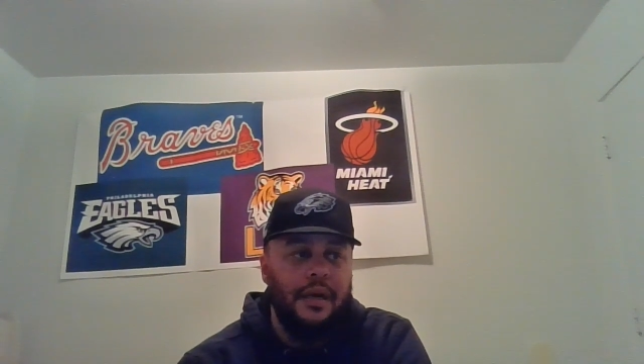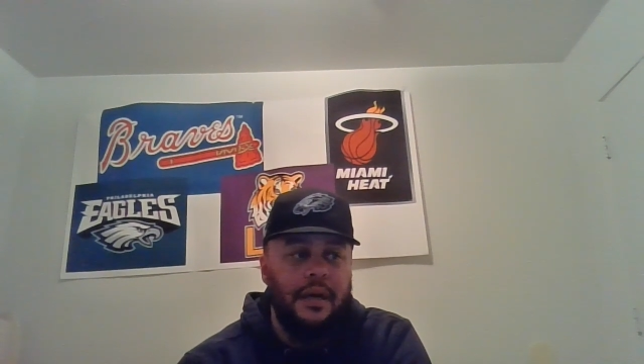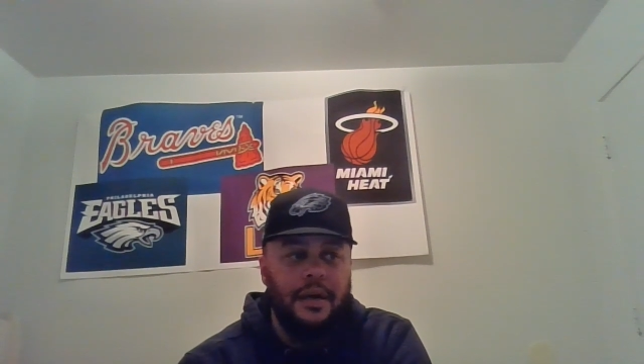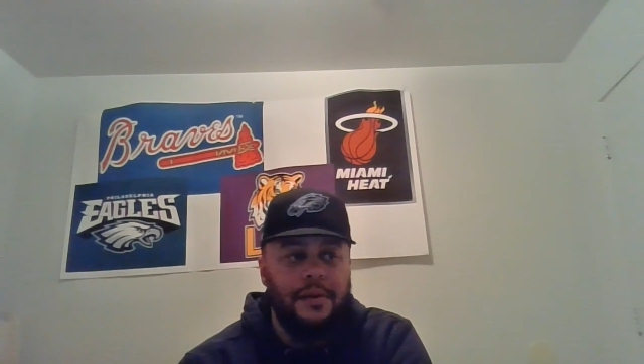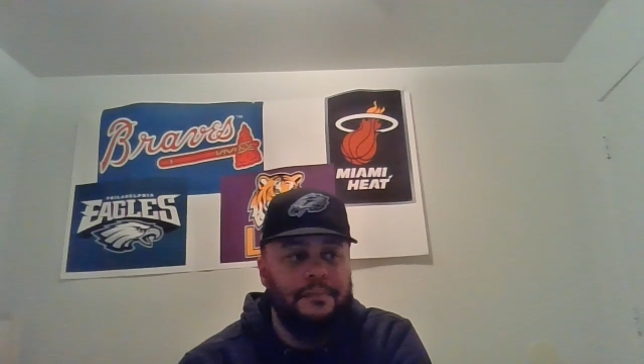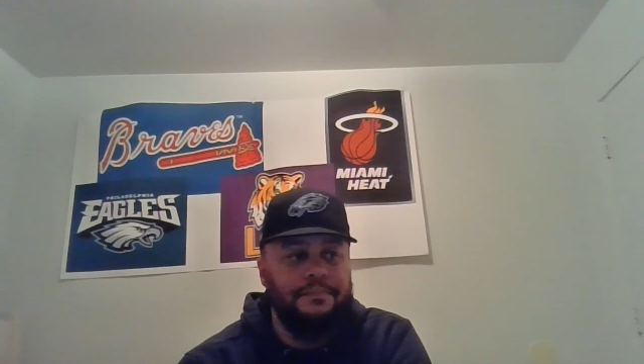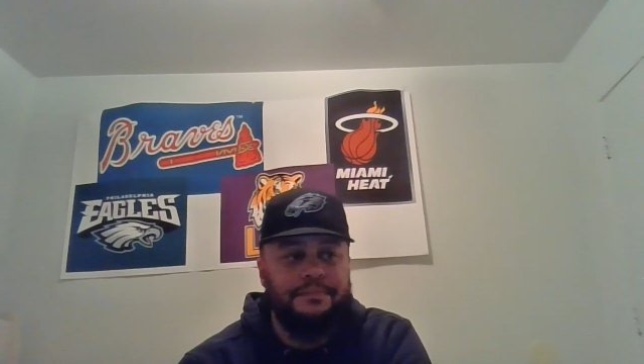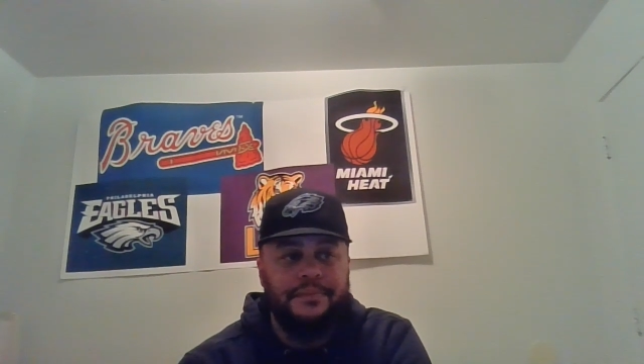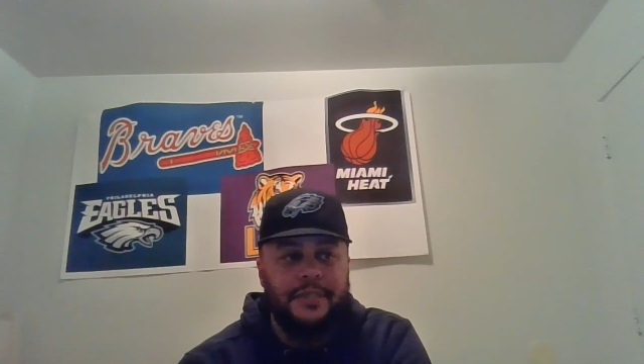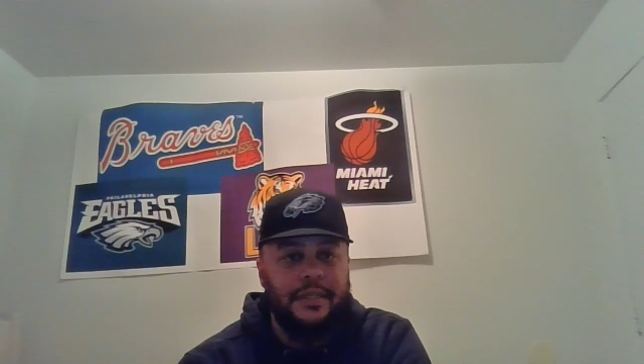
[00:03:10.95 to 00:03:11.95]

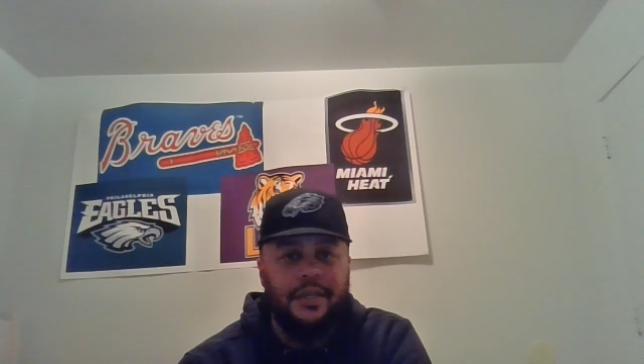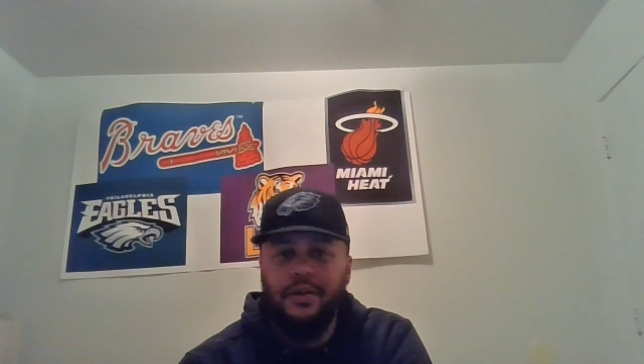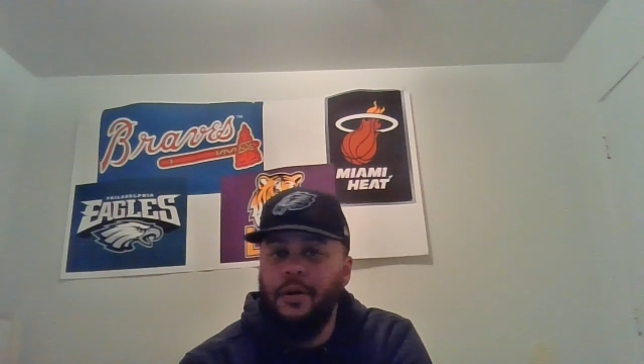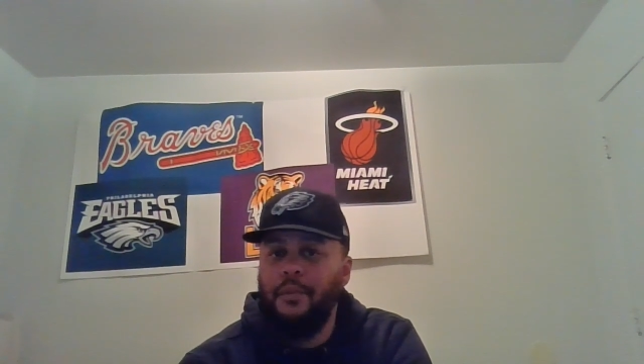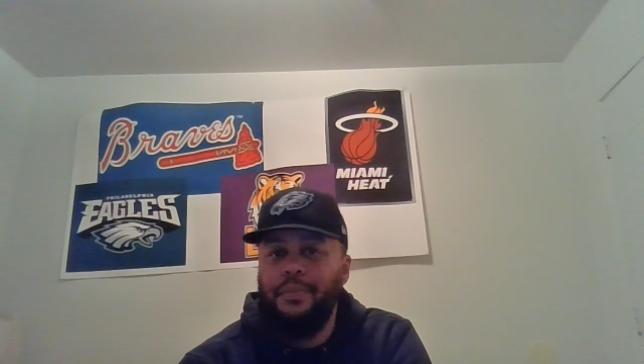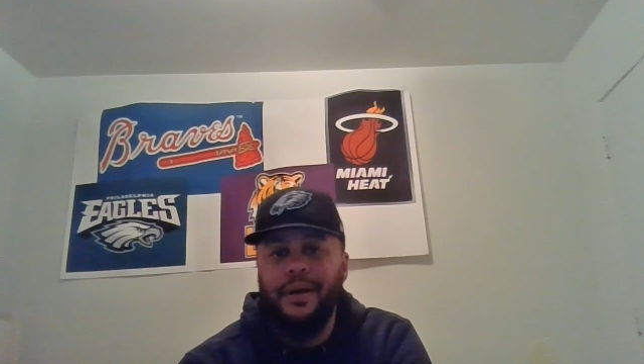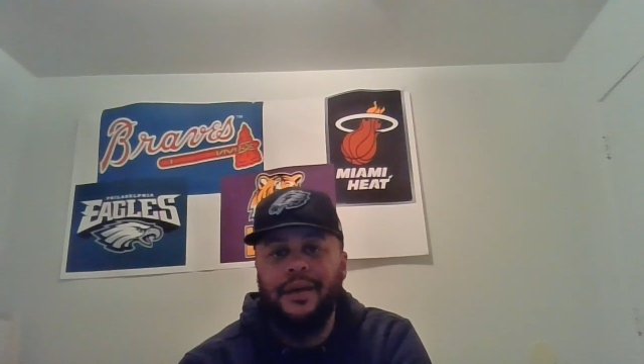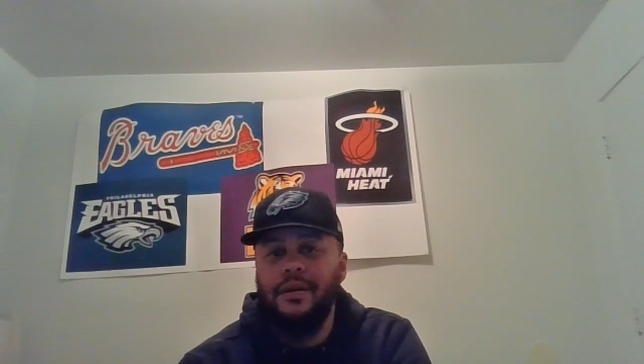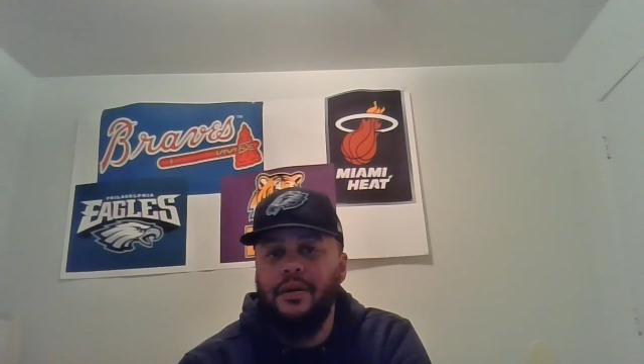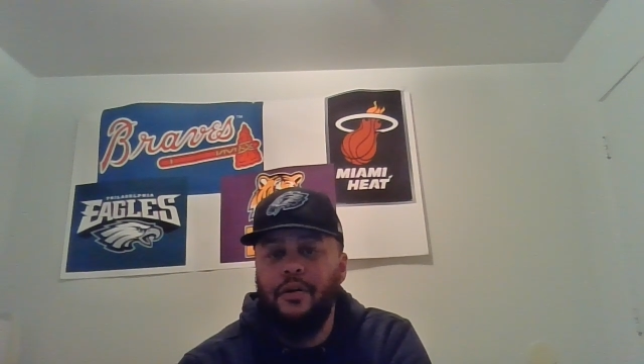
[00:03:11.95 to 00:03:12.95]
Um, you know,
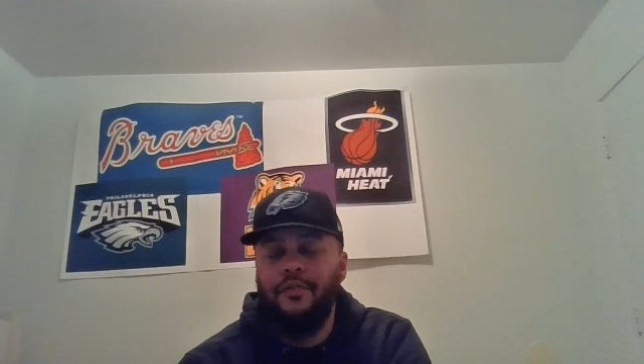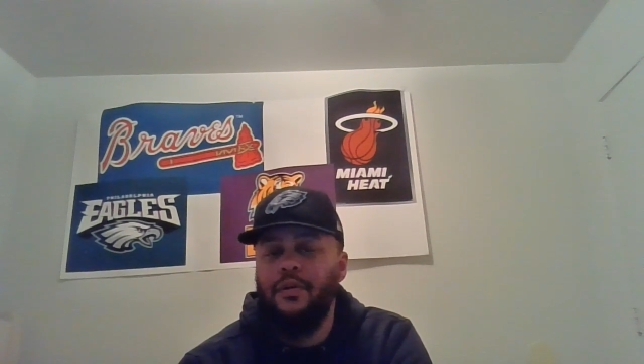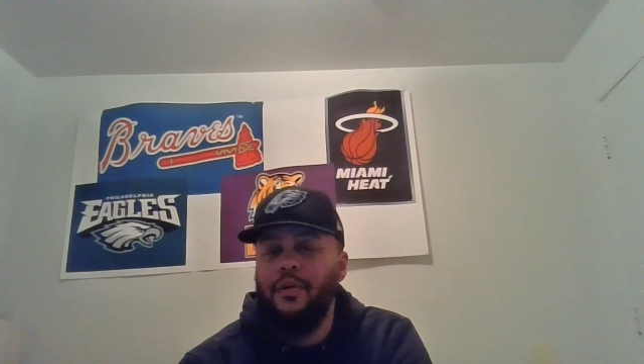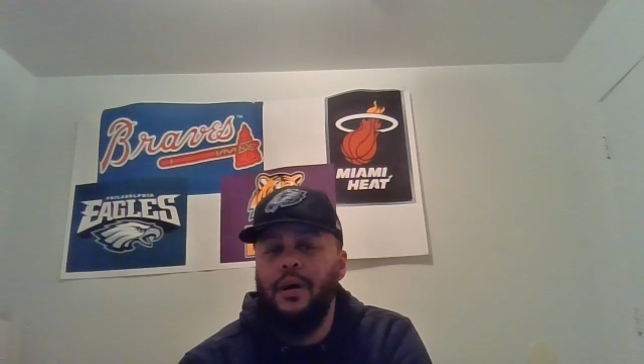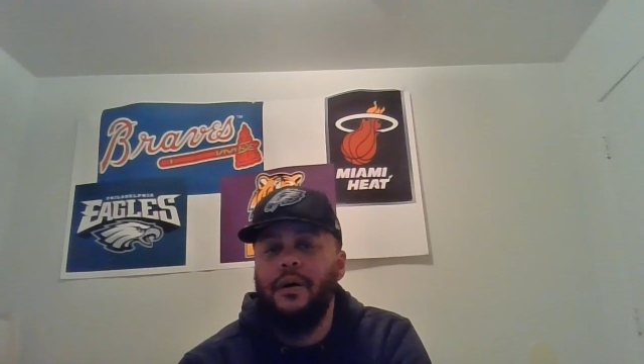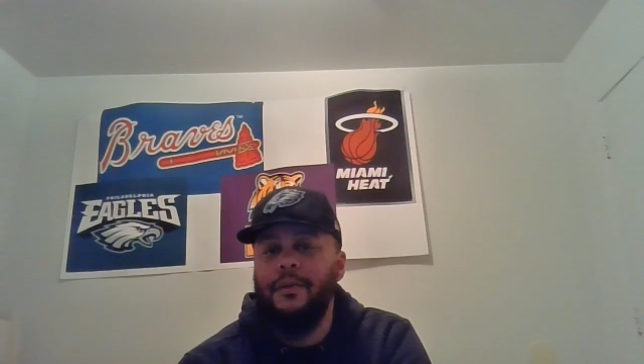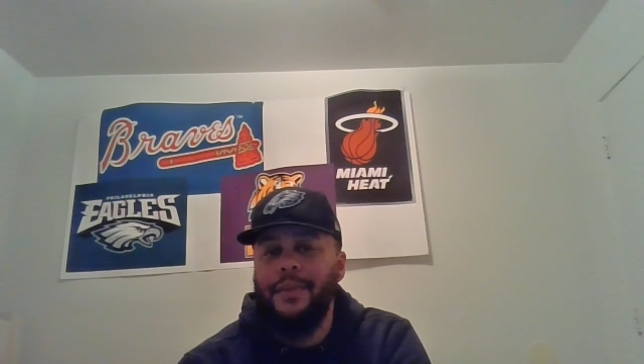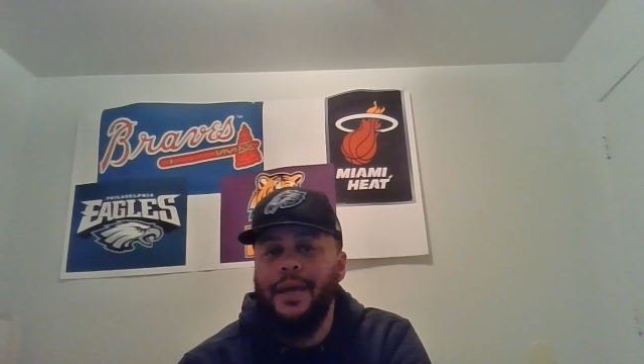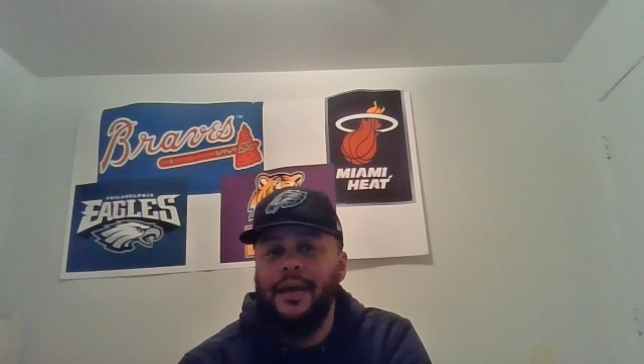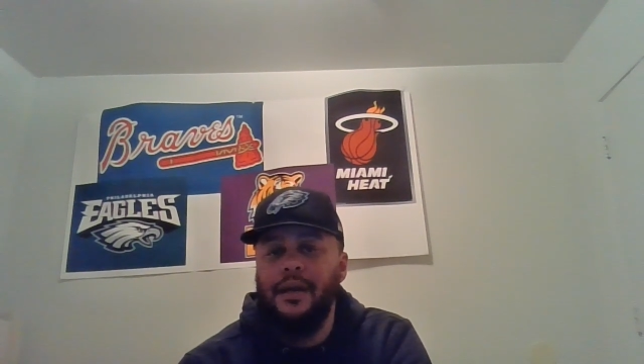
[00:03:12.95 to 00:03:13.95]
but overall,
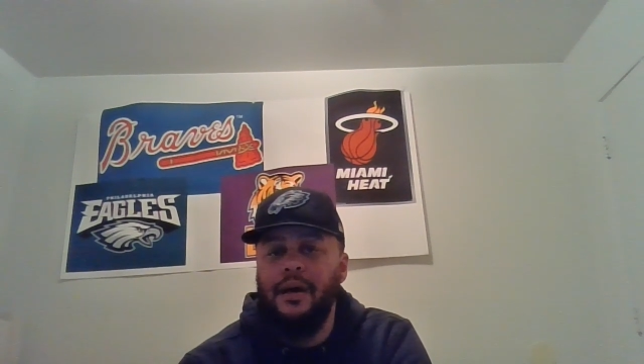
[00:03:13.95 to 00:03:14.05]
man,